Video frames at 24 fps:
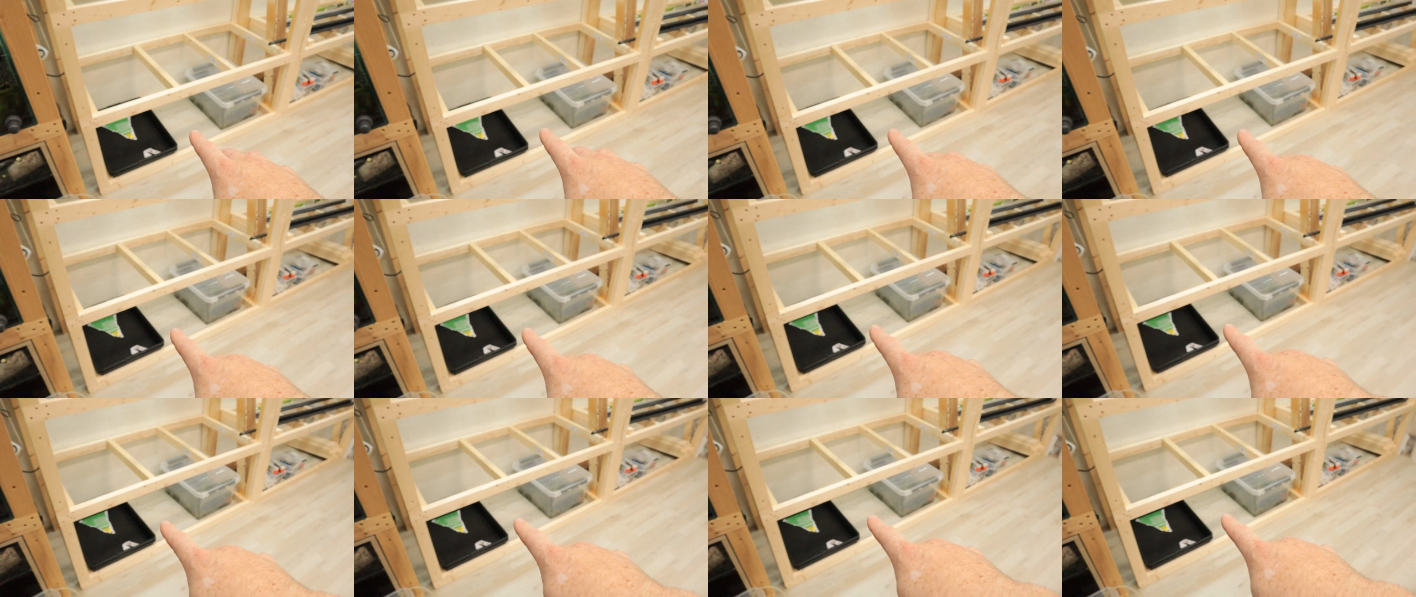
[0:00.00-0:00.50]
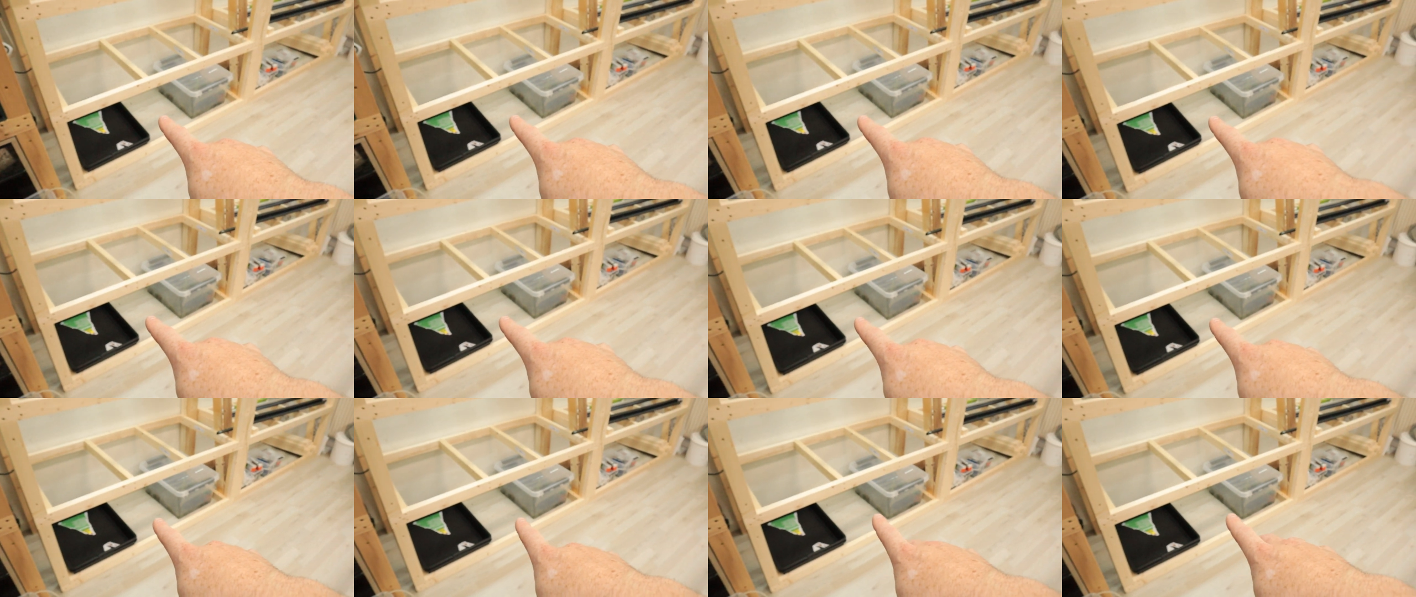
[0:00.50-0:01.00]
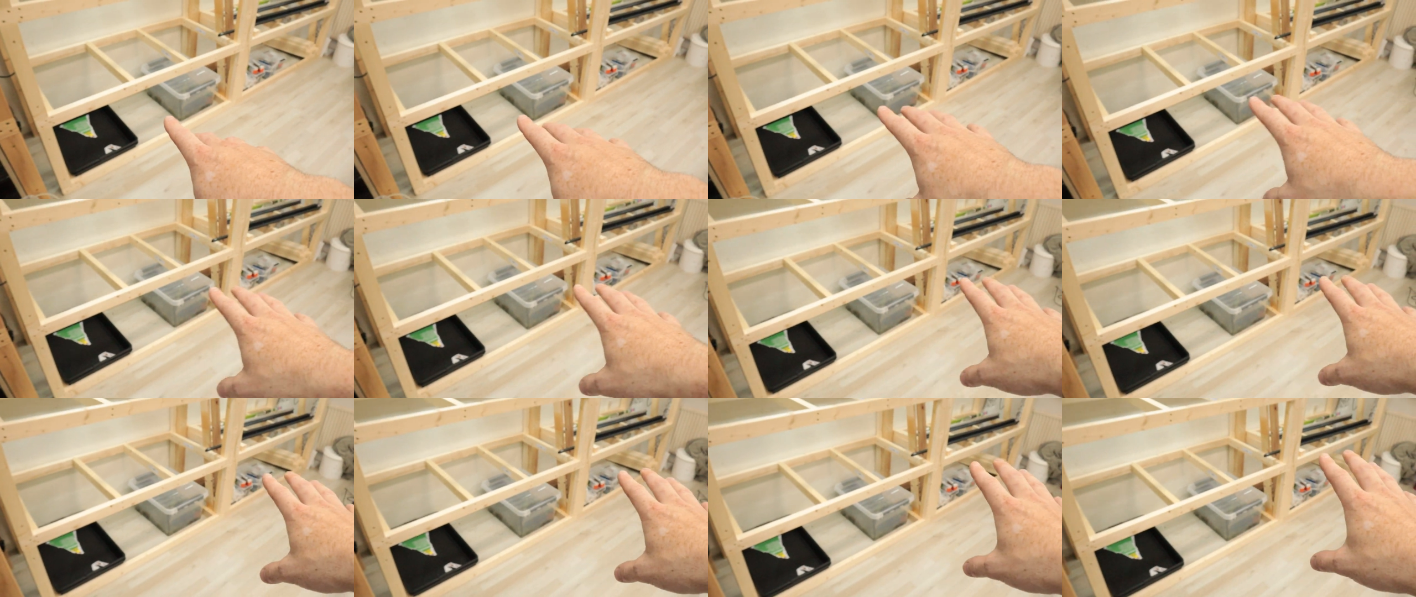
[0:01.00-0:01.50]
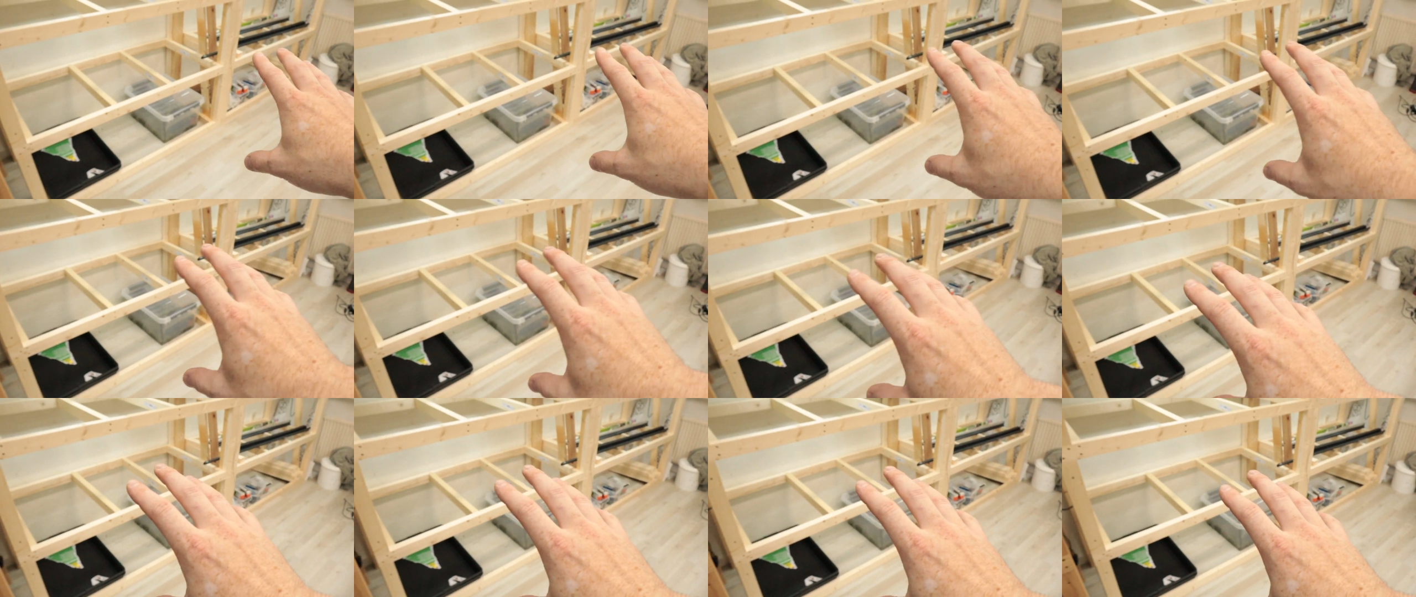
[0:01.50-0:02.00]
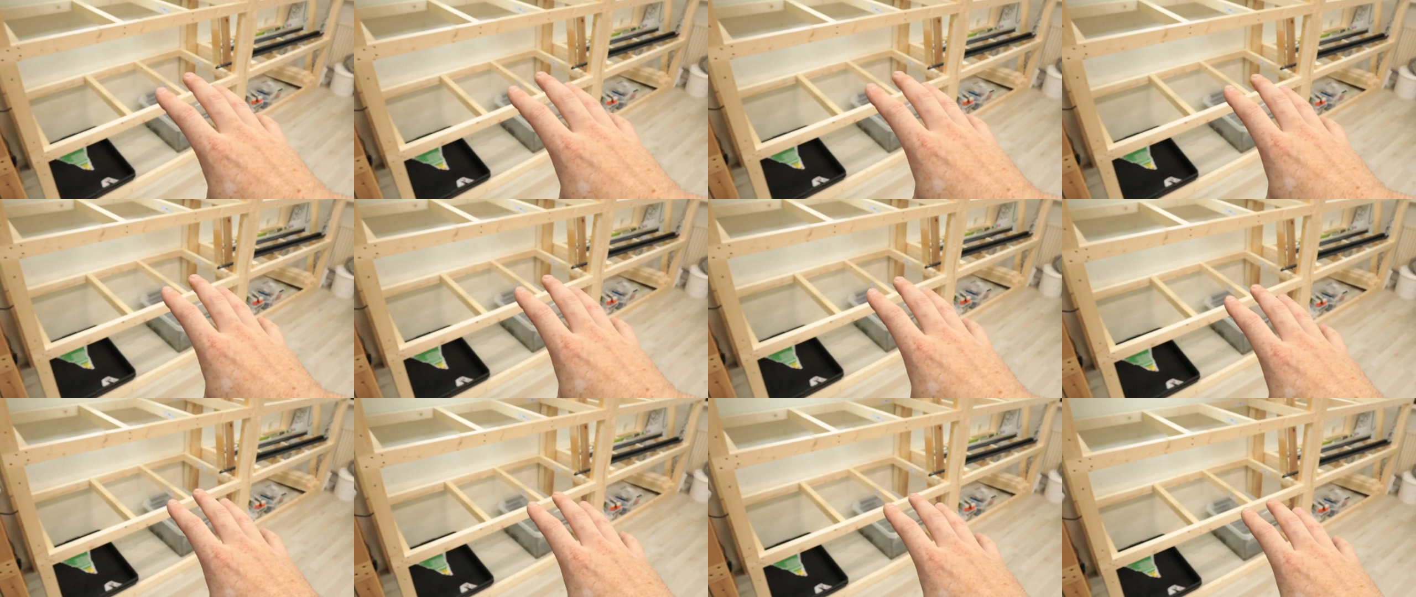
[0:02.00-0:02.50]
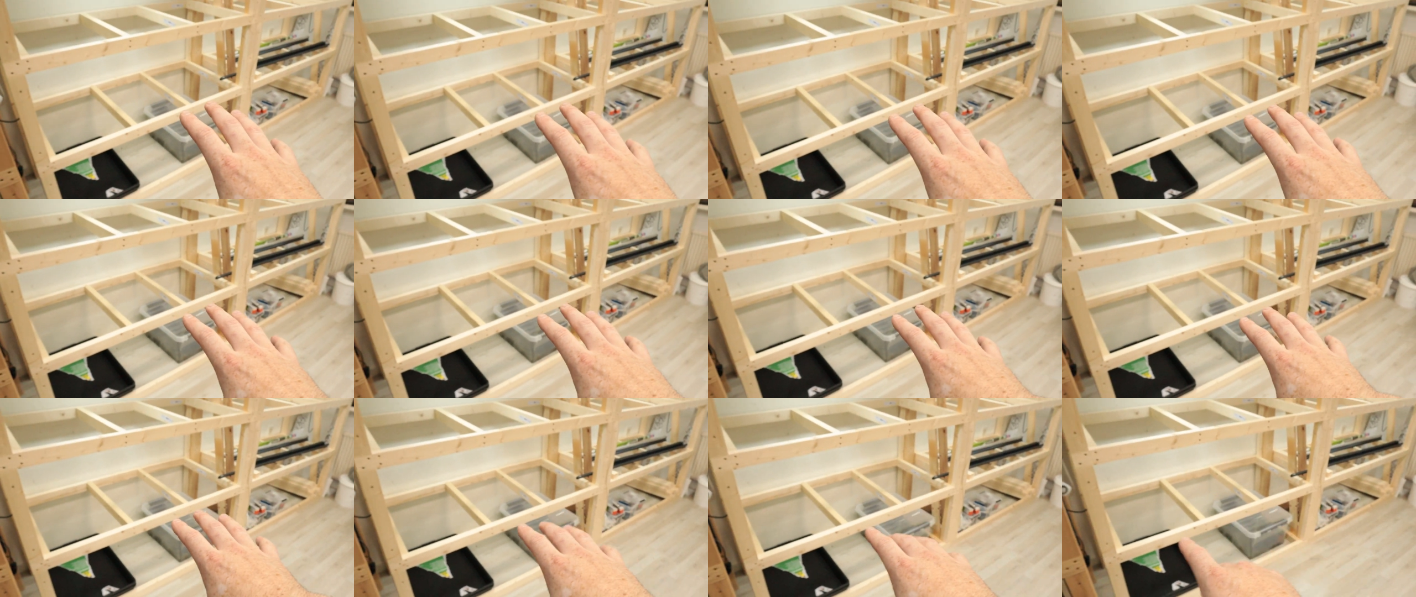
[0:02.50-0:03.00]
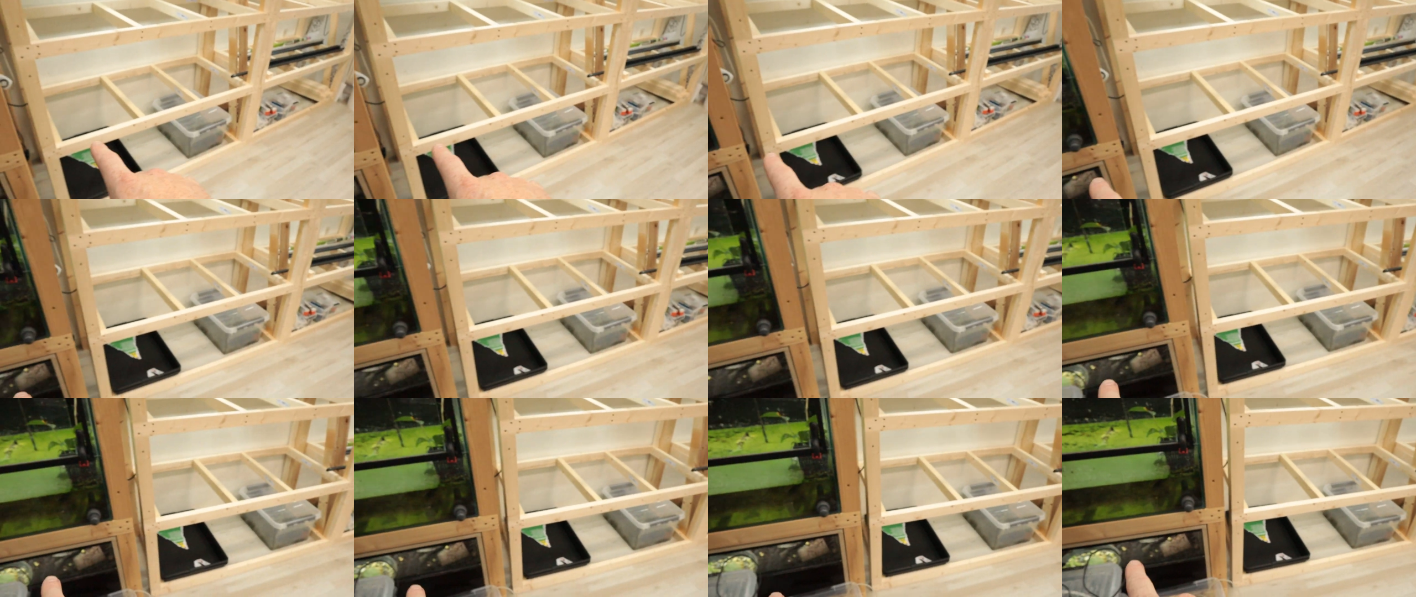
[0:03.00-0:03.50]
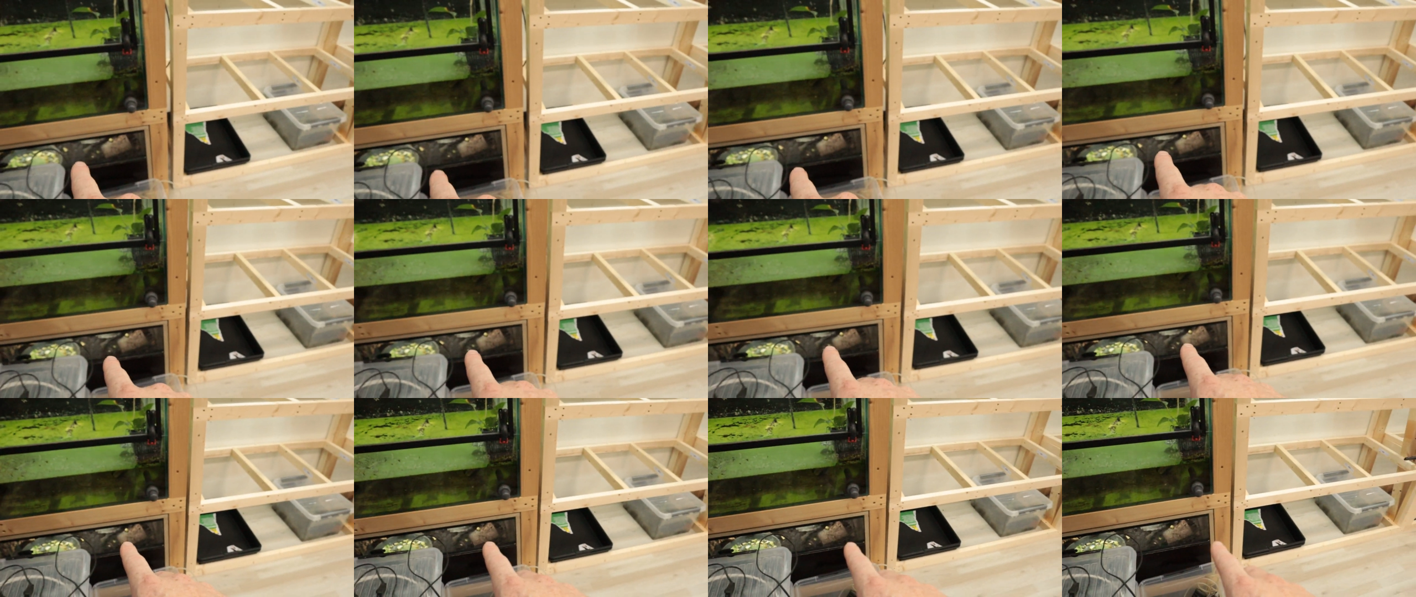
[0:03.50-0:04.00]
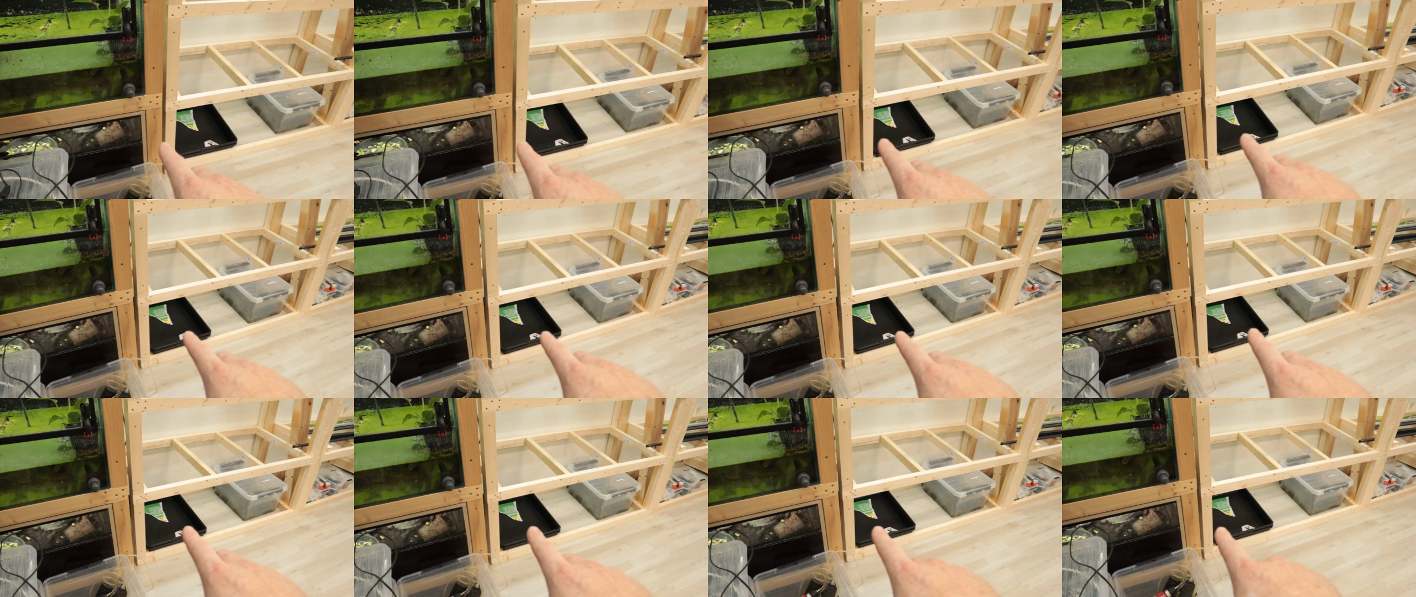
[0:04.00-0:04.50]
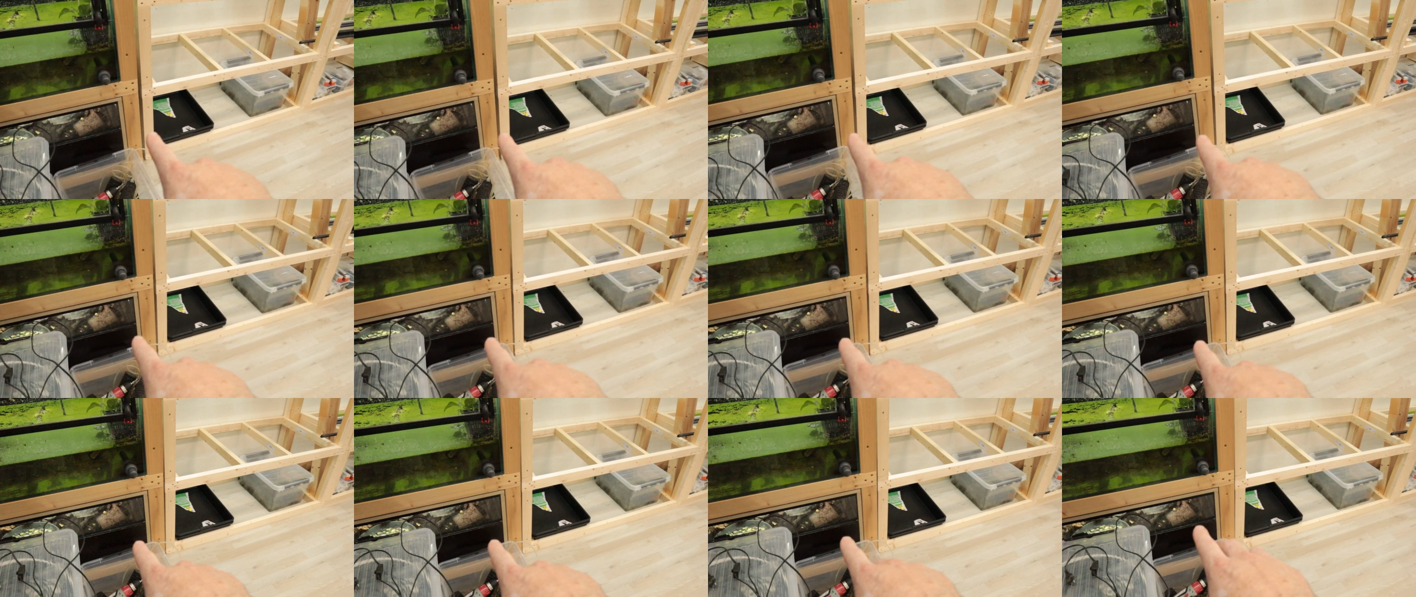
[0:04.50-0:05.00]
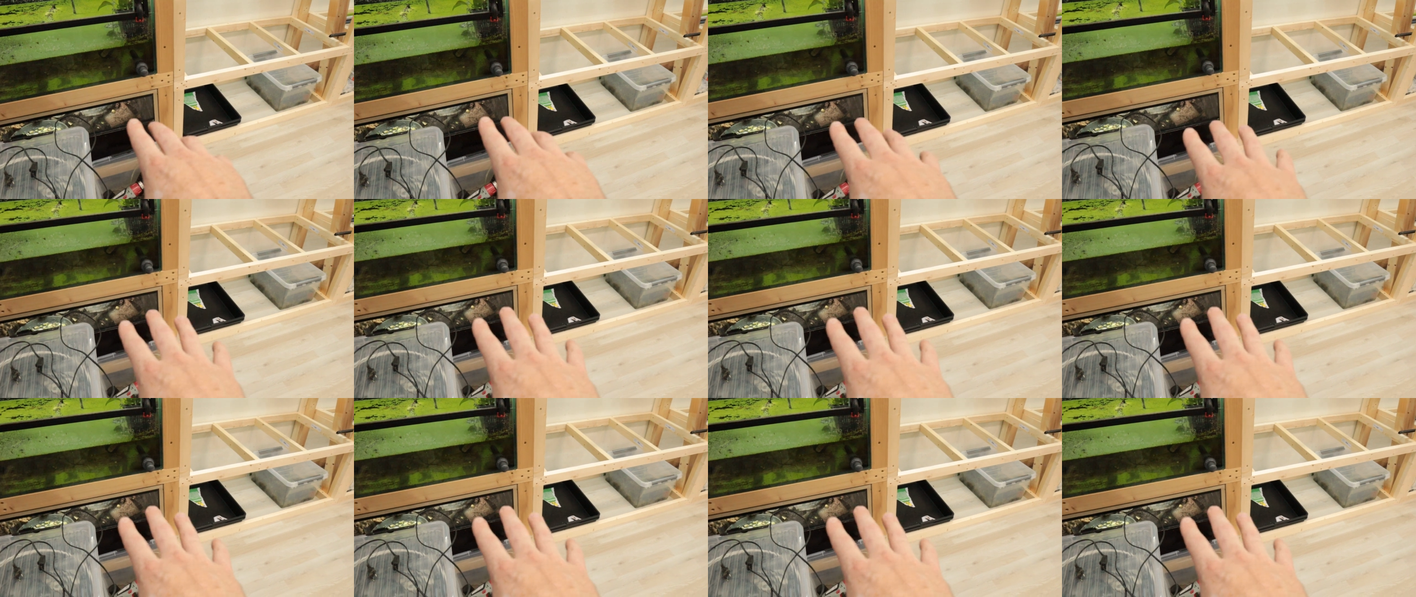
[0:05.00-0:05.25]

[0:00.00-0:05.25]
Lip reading: [unreadable: no face in view]